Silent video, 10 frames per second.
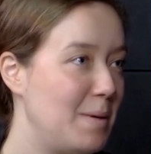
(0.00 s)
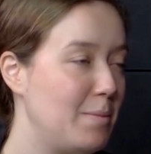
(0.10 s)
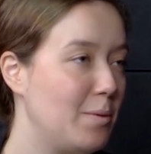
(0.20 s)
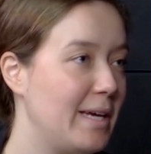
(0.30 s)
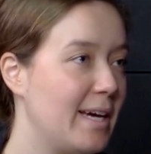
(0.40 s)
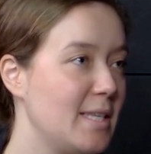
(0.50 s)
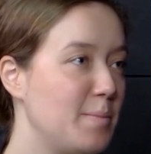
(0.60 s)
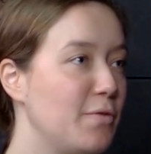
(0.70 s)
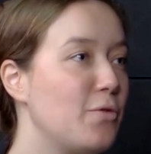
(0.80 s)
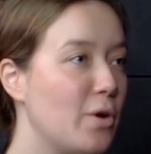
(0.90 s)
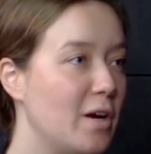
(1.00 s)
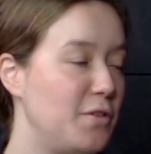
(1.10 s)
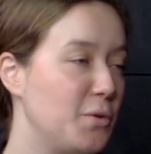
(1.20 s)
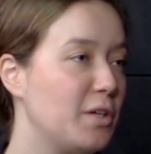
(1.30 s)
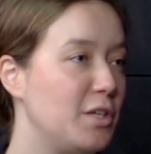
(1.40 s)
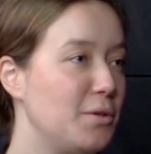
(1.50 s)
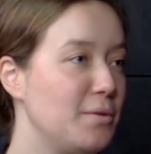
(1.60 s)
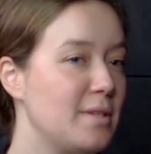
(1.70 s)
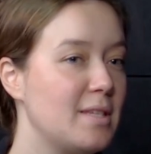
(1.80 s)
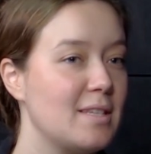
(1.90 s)
people because before, if you could
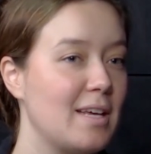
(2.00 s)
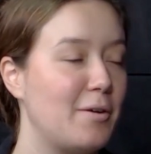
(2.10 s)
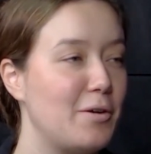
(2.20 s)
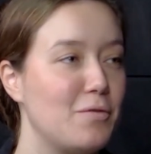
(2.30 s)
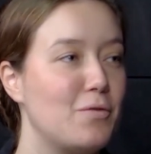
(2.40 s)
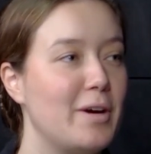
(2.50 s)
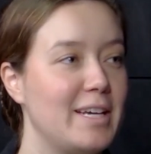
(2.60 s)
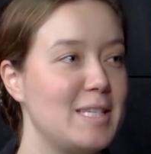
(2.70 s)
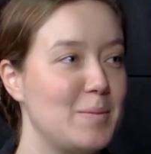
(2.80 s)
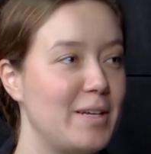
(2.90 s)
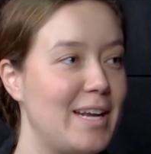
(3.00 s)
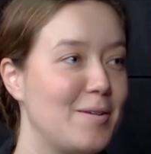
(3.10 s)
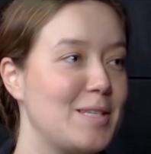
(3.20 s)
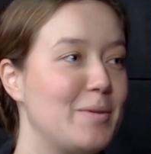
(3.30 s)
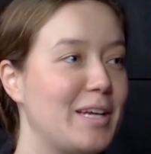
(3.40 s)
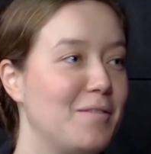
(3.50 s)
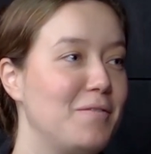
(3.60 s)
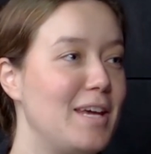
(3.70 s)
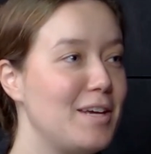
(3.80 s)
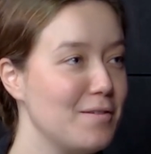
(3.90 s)
use, I don't know, voice, but now someone can
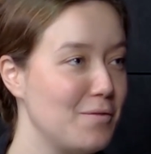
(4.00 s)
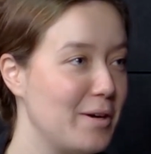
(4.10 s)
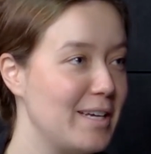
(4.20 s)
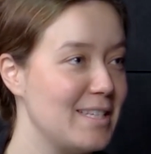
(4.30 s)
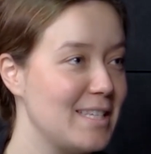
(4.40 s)
fake your voice.